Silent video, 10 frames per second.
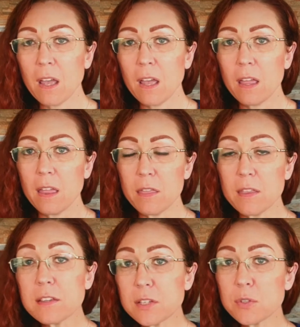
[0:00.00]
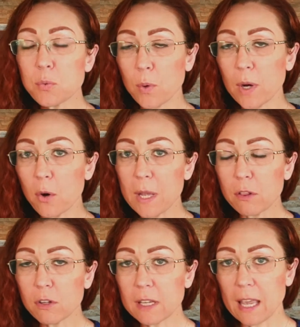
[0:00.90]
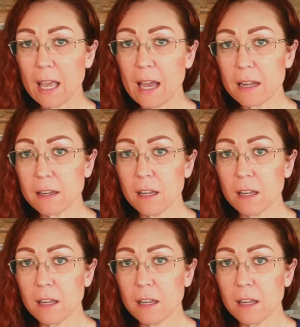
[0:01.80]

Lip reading: And this is where we look at